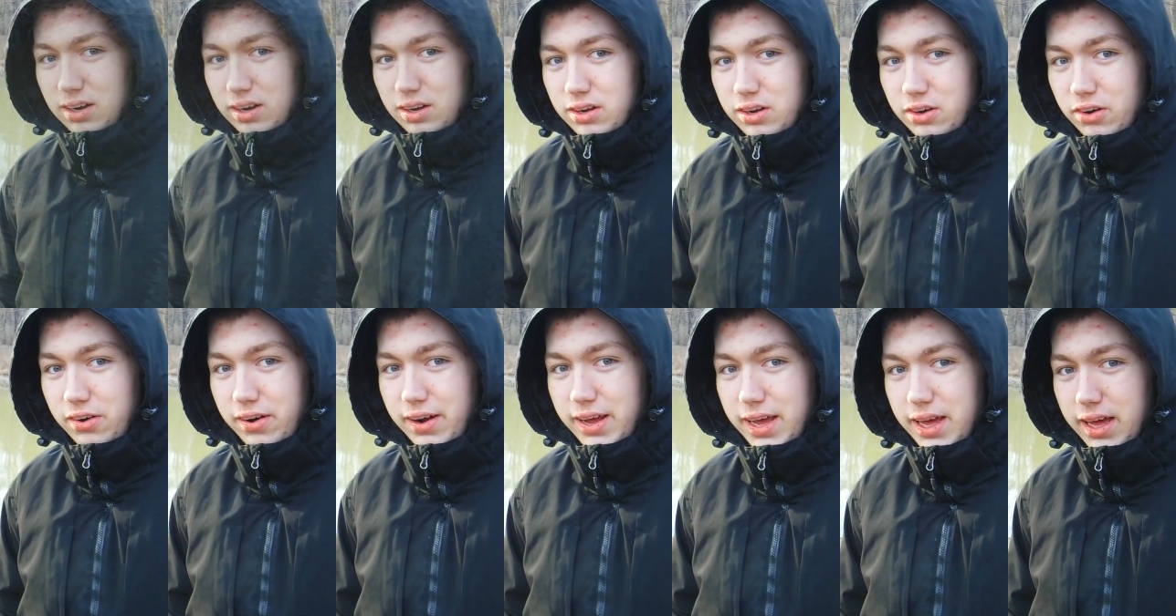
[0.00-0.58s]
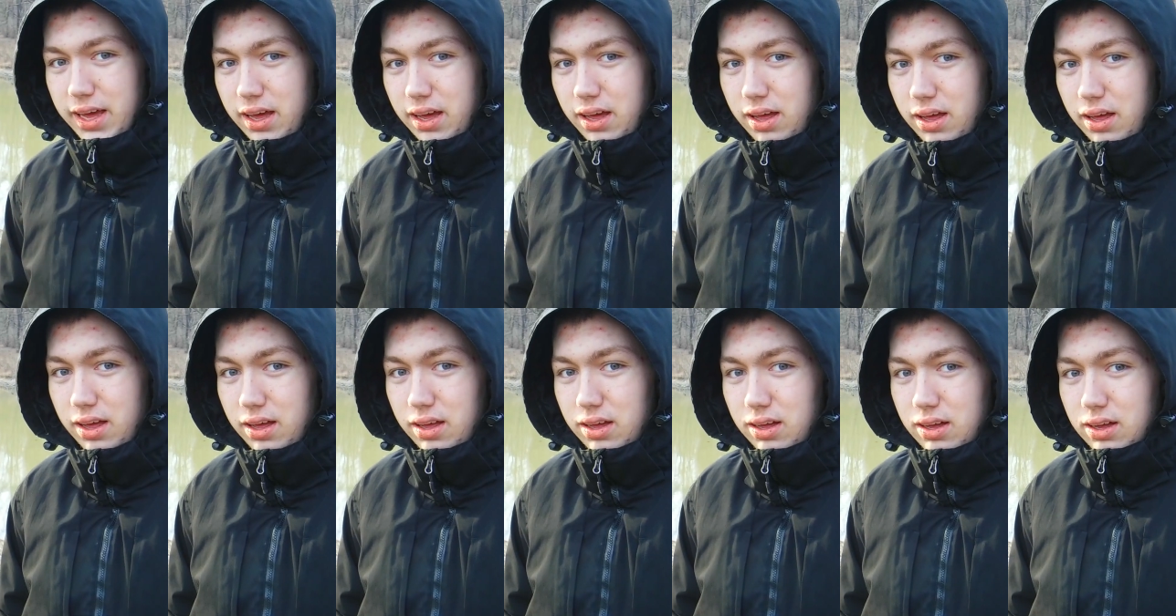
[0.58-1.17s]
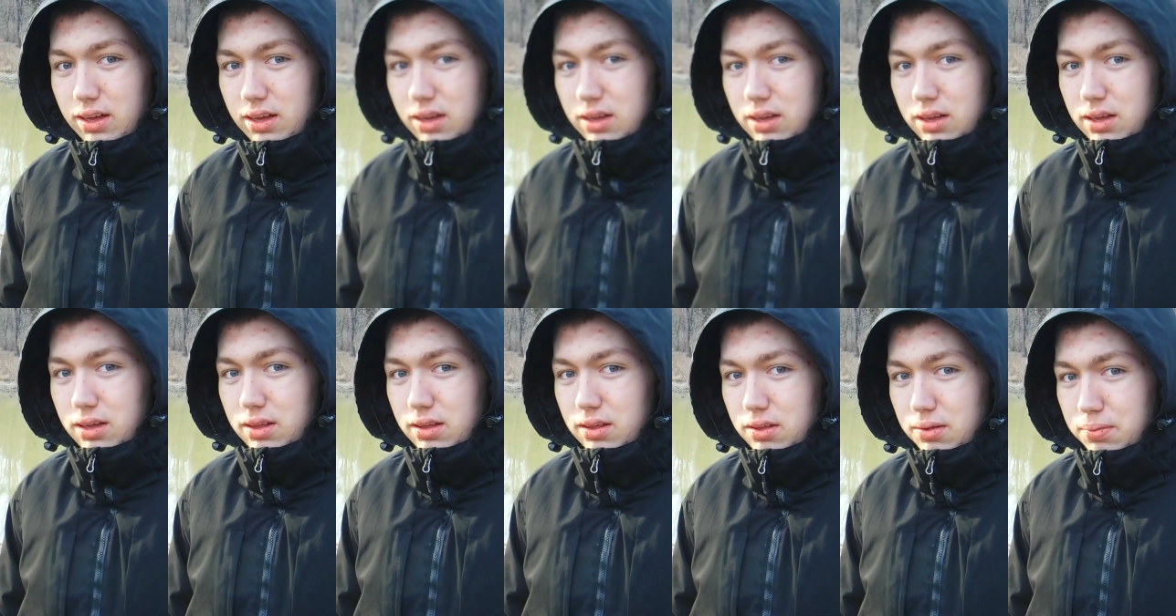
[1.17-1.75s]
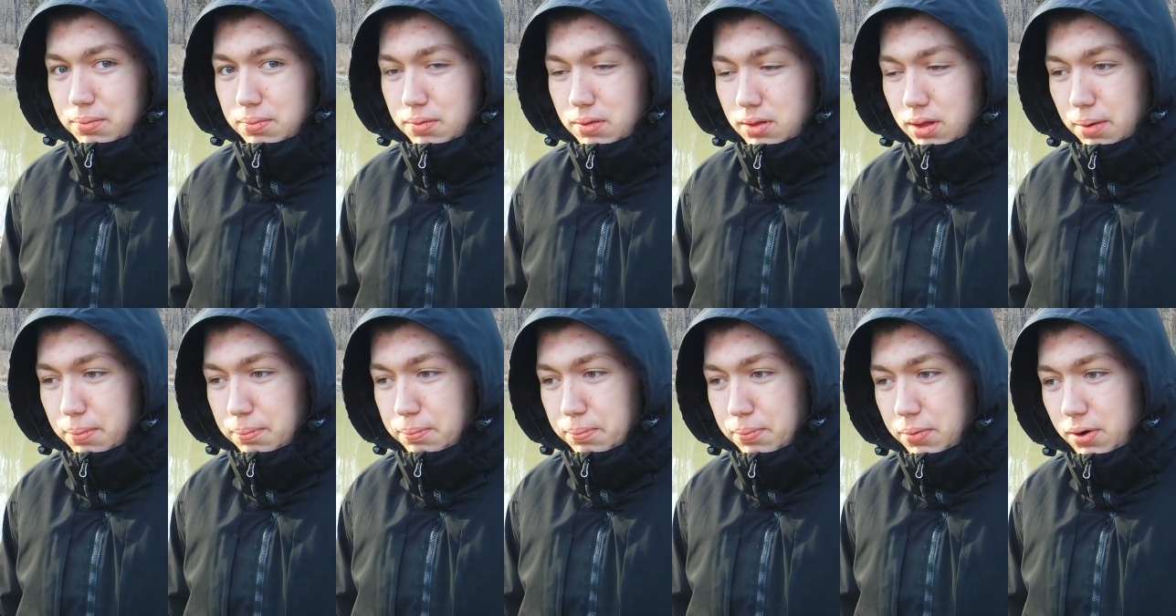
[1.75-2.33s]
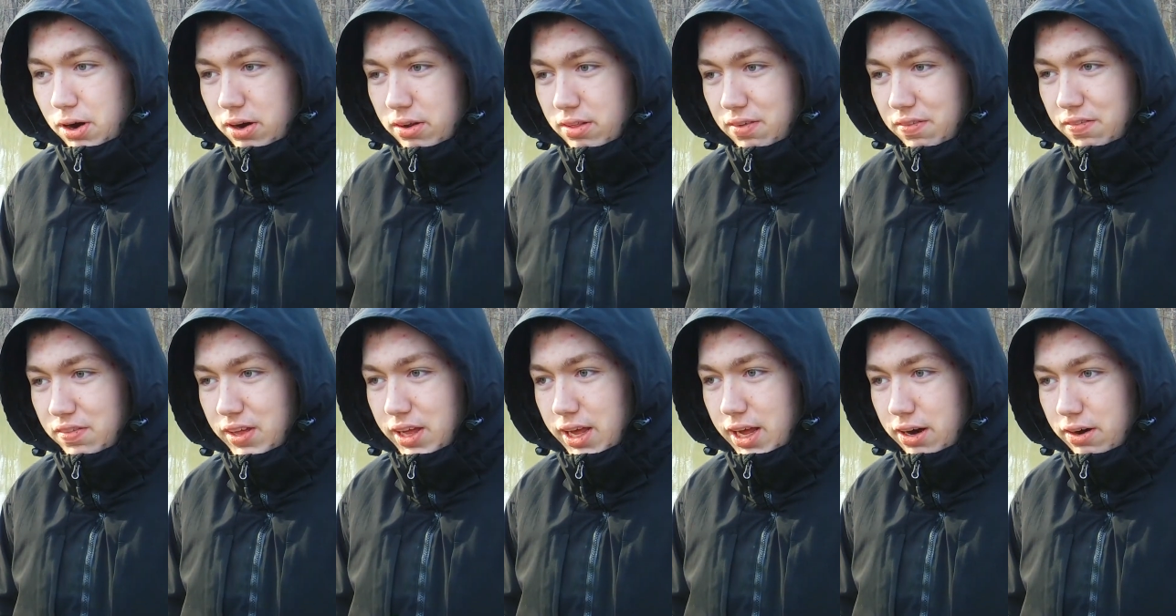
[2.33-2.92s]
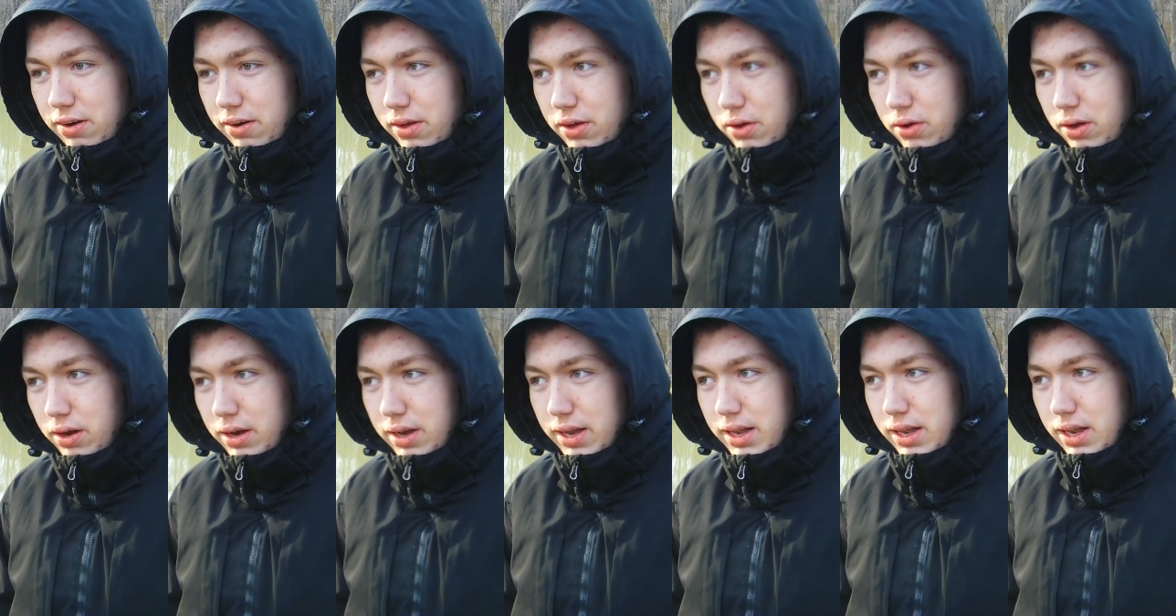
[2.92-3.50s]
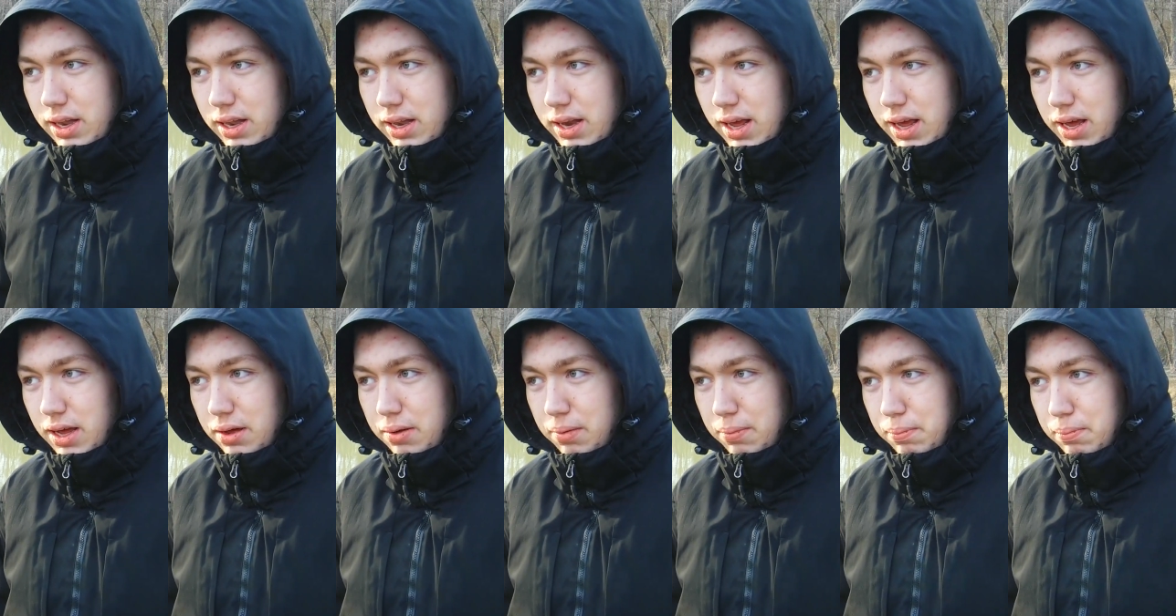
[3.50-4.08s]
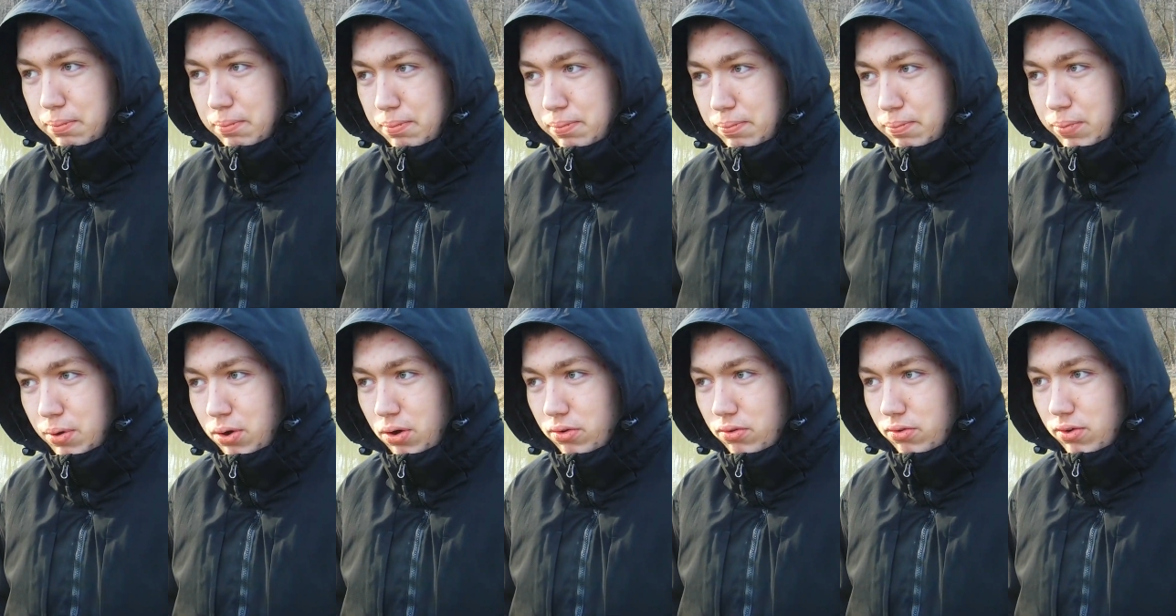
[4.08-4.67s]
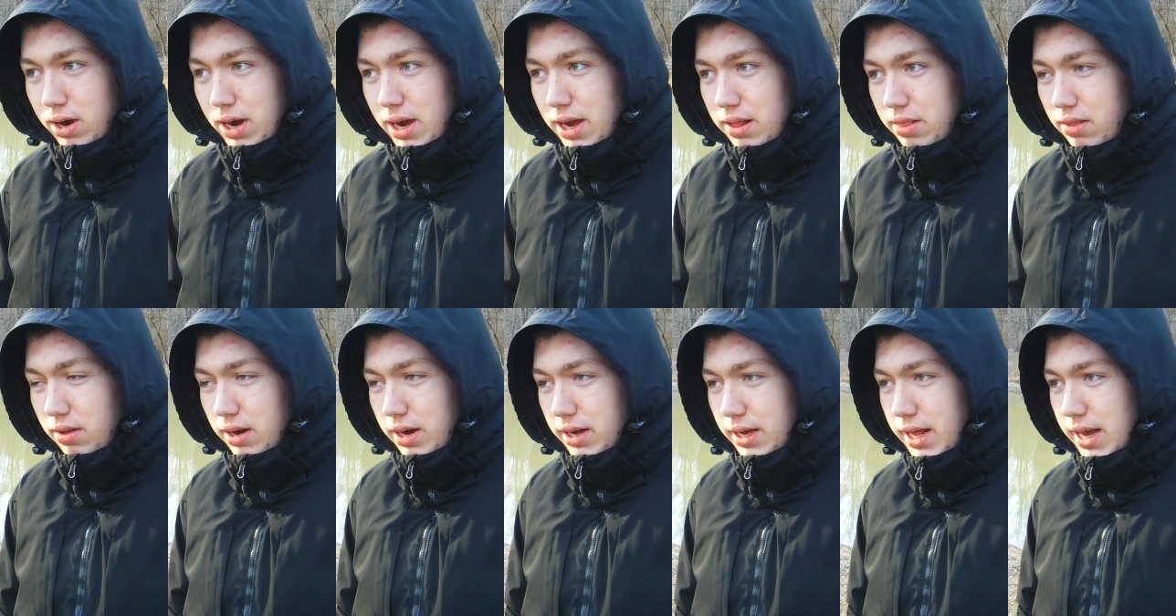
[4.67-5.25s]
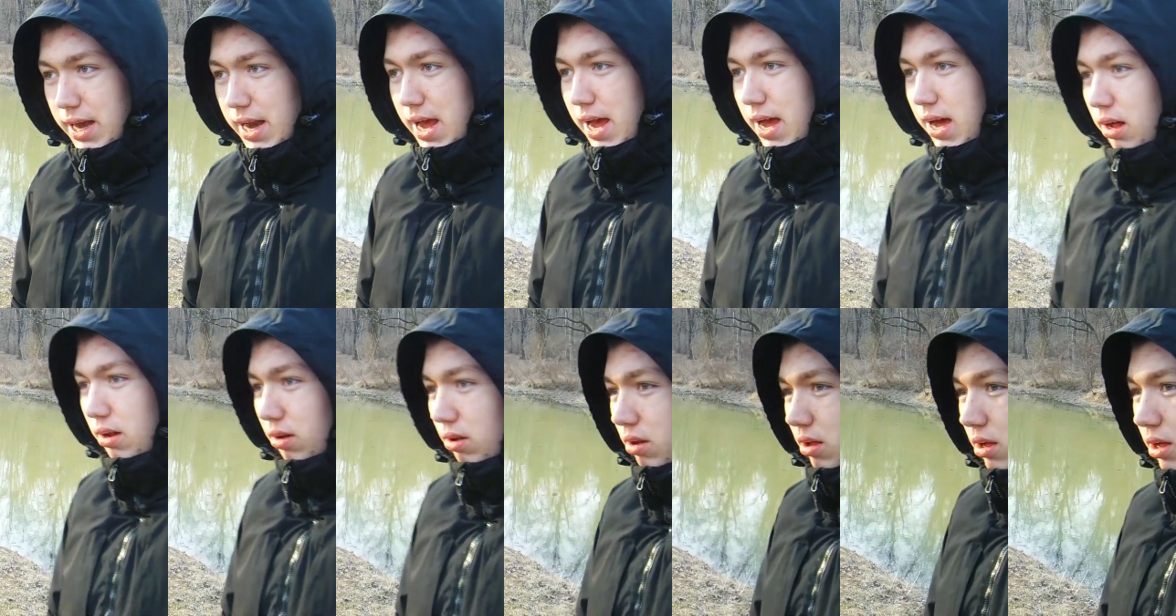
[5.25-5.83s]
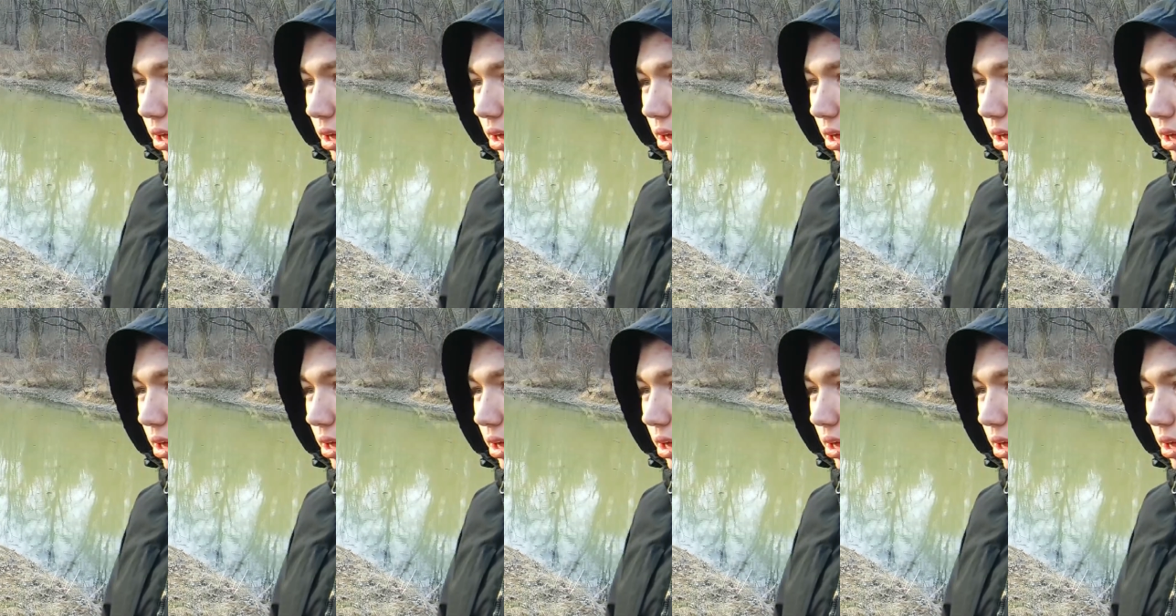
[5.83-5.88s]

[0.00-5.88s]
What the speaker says: During some parts of the year, you can take boat rides on a canal.